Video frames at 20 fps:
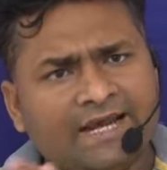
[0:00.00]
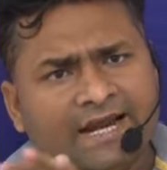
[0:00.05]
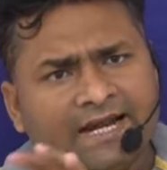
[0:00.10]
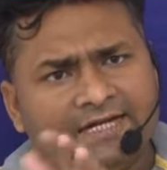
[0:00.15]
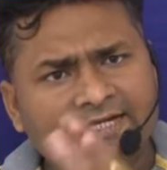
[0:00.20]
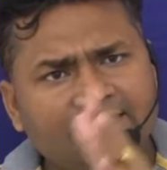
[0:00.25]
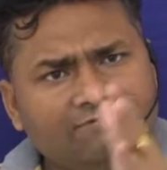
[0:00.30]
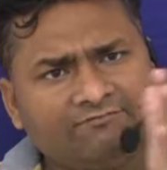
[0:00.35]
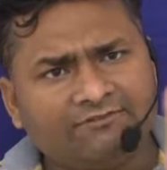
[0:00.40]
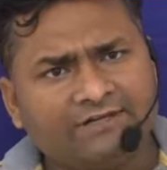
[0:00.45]
are
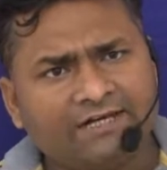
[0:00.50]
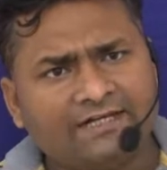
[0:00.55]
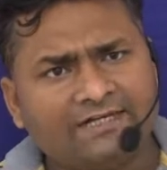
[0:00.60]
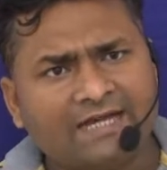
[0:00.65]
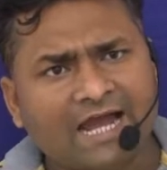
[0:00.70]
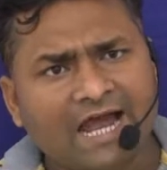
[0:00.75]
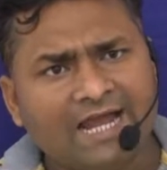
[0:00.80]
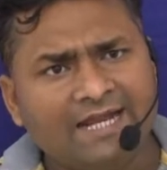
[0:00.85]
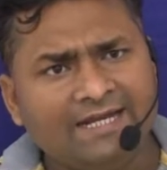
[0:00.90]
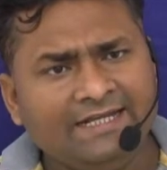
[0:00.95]
different
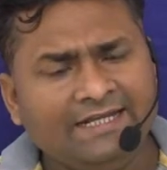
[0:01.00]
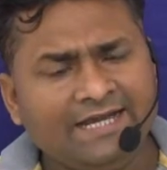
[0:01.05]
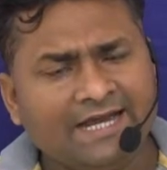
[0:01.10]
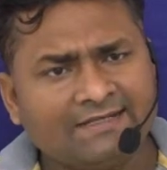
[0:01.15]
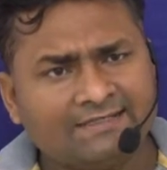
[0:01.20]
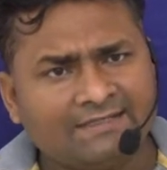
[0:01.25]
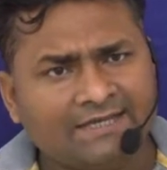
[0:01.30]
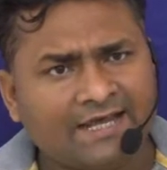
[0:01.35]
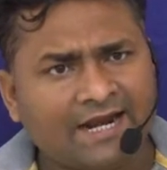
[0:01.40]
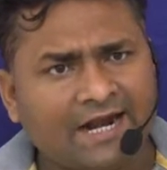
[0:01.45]

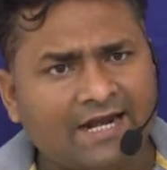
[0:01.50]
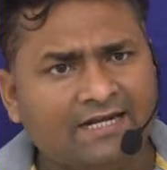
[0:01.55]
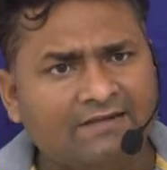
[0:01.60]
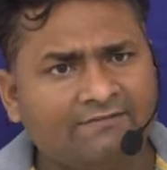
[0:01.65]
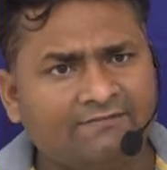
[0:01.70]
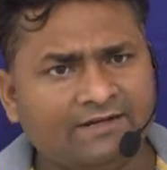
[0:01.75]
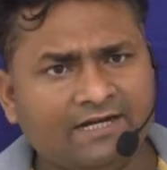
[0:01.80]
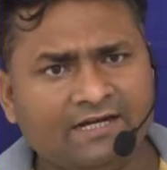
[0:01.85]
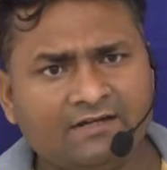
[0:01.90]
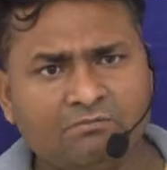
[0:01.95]
ideas, there are
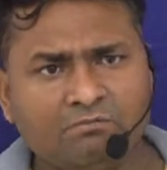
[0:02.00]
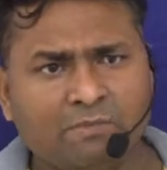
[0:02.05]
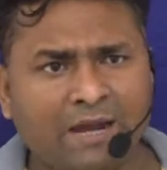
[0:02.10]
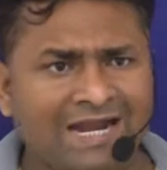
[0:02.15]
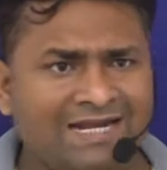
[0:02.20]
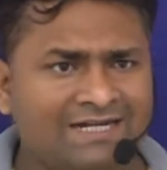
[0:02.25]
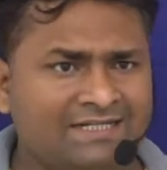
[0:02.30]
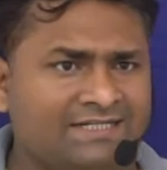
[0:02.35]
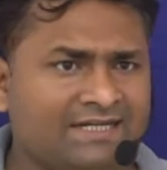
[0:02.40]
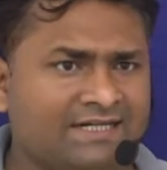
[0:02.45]
different
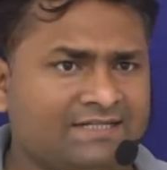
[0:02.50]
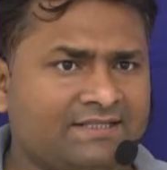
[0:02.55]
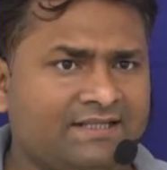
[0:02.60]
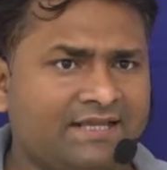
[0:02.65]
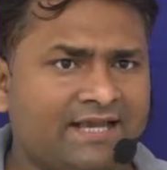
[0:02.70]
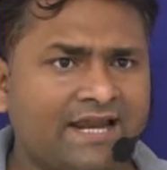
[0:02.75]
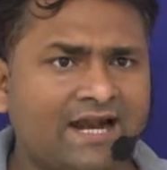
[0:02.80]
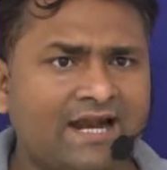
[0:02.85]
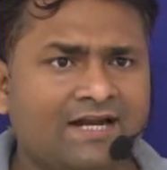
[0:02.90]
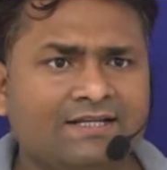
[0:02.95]
mindsets,
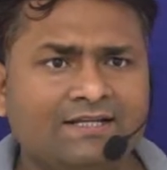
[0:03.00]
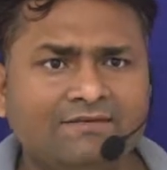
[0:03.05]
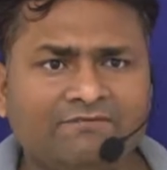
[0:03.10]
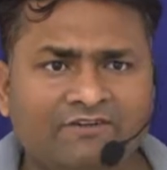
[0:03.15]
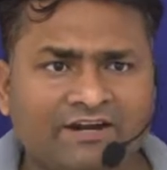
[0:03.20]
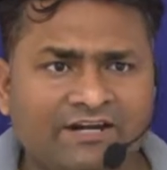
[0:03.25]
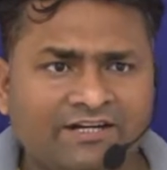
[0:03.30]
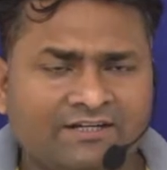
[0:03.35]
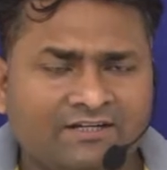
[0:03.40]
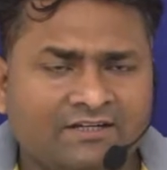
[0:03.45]
there are
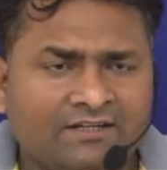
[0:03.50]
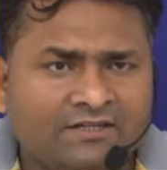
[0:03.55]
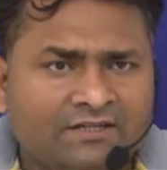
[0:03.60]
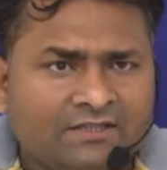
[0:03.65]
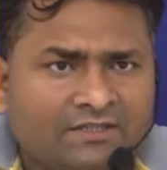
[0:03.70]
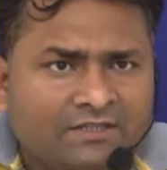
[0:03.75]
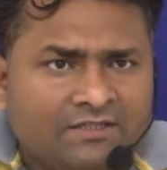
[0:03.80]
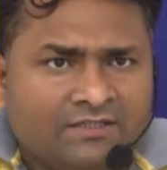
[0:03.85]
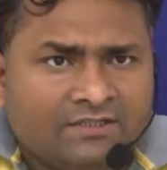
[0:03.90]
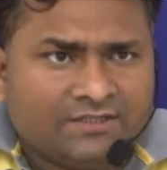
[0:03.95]
different
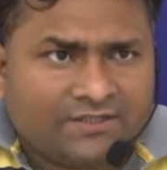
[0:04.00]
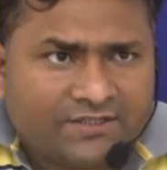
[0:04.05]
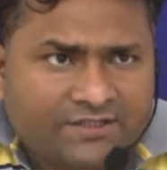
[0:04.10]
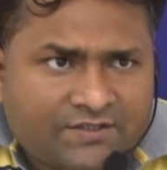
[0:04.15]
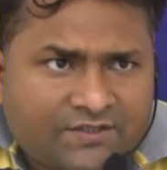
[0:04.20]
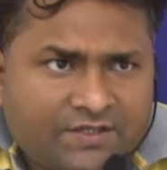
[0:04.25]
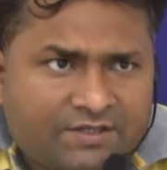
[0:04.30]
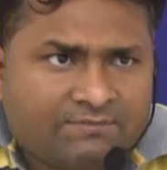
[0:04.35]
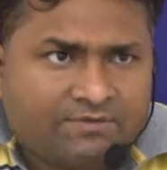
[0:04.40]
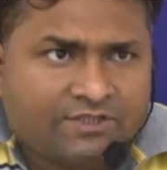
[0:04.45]

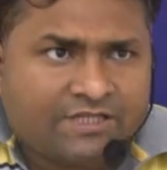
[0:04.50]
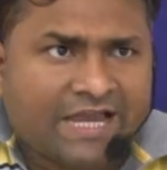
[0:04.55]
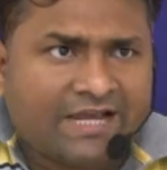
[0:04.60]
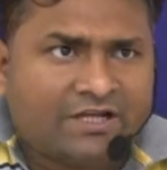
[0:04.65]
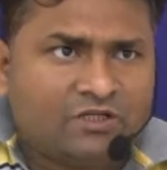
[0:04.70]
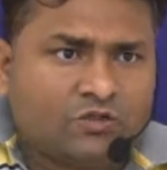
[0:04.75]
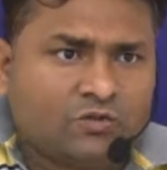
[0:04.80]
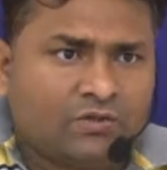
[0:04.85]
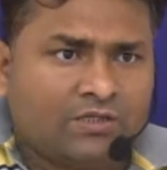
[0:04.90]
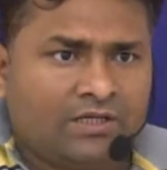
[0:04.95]
systems
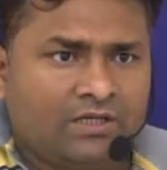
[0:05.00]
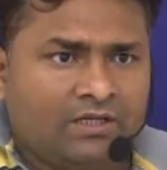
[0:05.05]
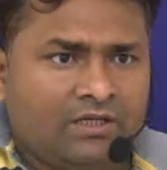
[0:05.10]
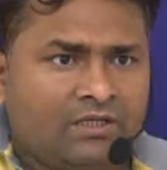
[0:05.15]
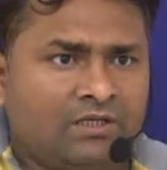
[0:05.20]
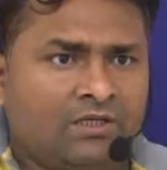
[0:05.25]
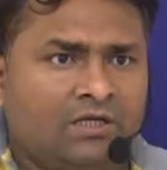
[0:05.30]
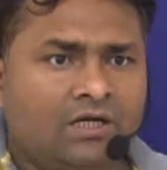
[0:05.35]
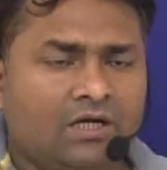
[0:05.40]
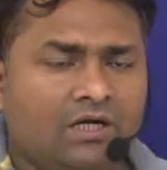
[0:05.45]
actually
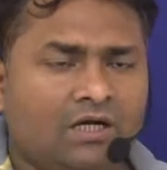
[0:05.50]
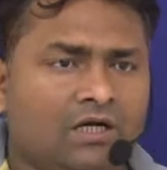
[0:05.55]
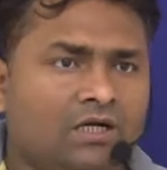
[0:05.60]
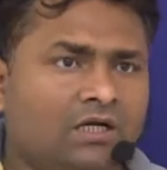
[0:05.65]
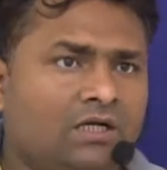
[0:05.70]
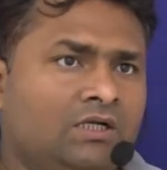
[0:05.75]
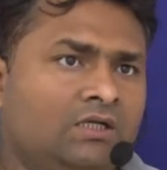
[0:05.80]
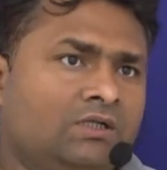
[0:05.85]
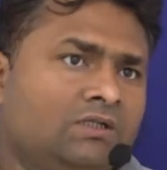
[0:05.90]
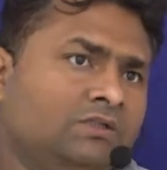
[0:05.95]

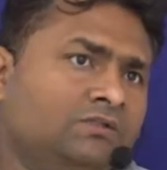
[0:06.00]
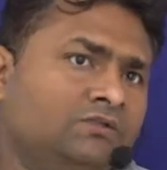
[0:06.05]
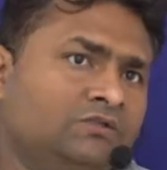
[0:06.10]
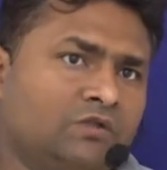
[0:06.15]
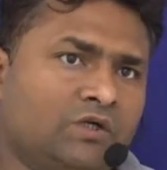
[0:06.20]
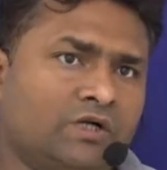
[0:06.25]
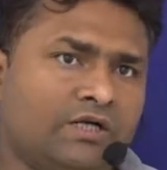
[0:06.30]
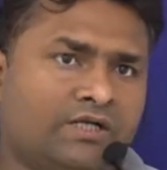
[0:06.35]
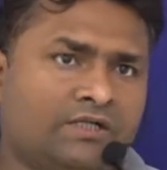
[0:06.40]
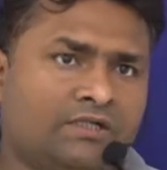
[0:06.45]

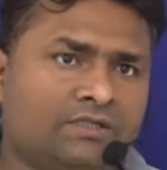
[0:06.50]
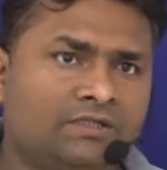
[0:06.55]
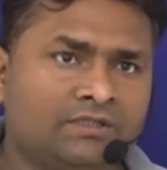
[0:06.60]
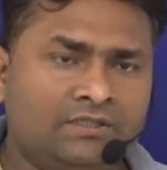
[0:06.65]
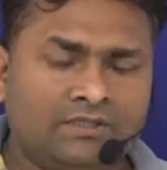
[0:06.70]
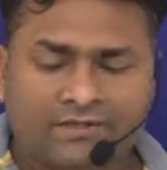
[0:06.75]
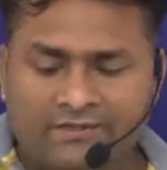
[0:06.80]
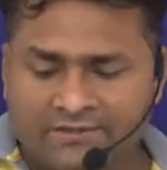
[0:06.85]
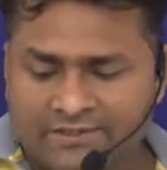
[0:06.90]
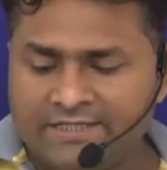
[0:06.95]
for
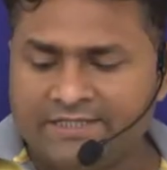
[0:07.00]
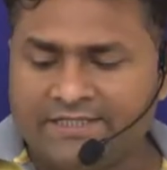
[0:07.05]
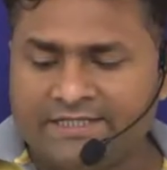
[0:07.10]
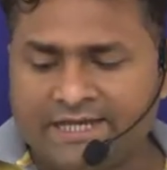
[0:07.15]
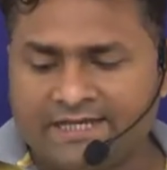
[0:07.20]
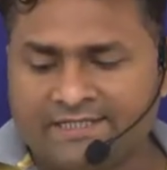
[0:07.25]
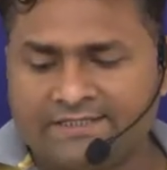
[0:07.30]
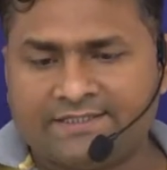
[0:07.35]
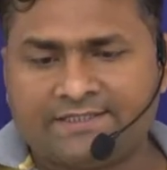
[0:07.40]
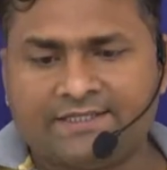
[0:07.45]

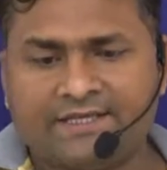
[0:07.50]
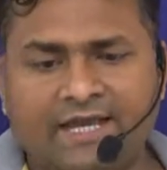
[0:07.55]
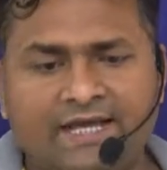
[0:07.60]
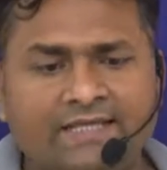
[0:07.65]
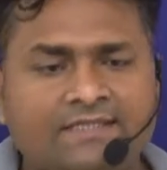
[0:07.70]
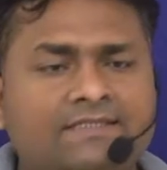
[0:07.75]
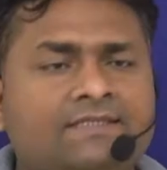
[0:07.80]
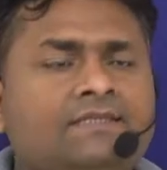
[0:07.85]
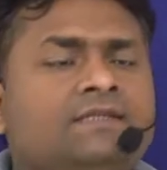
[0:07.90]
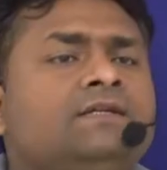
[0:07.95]
syntax,
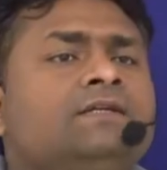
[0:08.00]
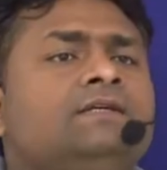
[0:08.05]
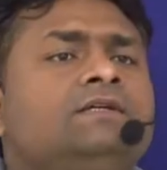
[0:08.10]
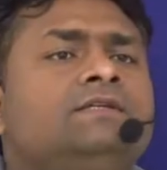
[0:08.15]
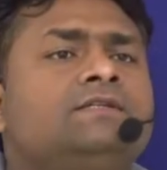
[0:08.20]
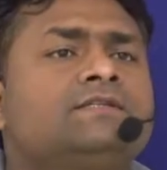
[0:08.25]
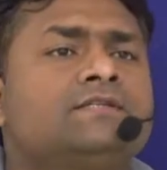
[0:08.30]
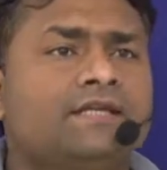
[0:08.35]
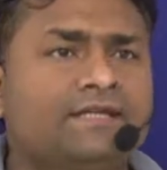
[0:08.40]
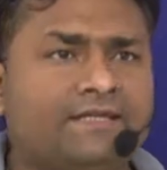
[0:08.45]
as
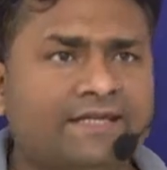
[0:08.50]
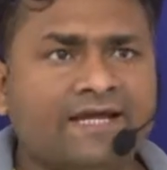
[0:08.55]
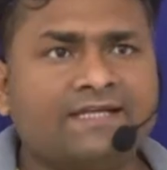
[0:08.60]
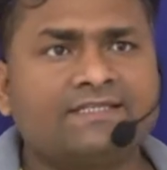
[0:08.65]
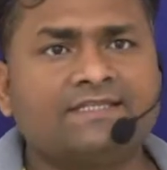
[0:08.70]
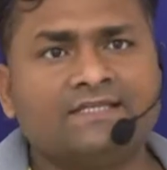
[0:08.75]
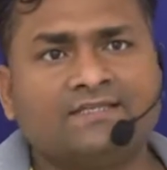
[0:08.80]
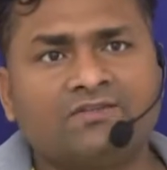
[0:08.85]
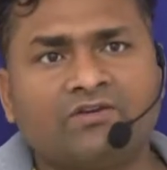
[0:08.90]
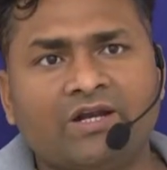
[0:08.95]

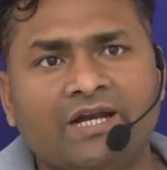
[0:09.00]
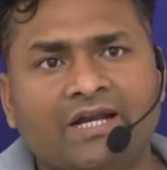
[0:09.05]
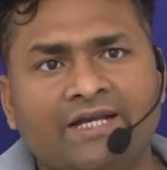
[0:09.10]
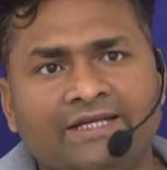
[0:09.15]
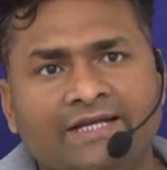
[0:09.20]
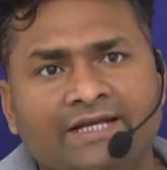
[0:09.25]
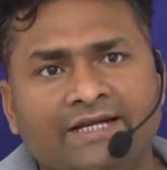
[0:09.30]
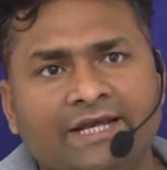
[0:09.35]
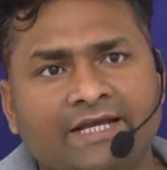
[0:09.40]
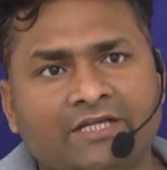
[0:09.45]
syntax is
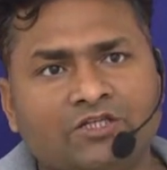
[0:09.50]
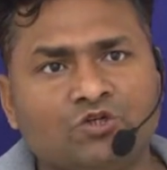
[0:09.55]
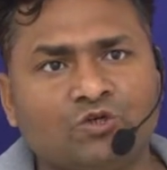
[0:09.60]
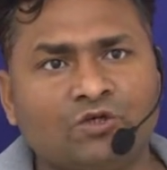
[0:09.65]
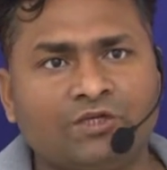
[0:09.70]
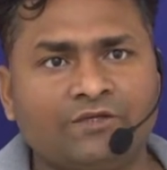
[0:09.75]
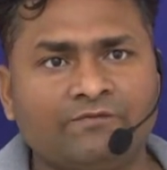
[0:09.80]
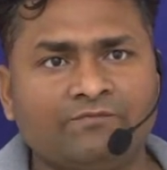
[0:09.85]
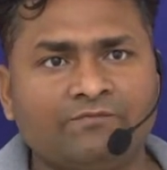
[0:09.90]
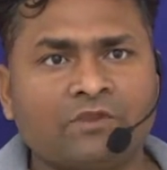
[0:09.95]
related
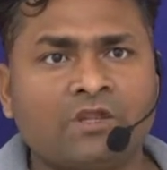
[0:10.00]
actually.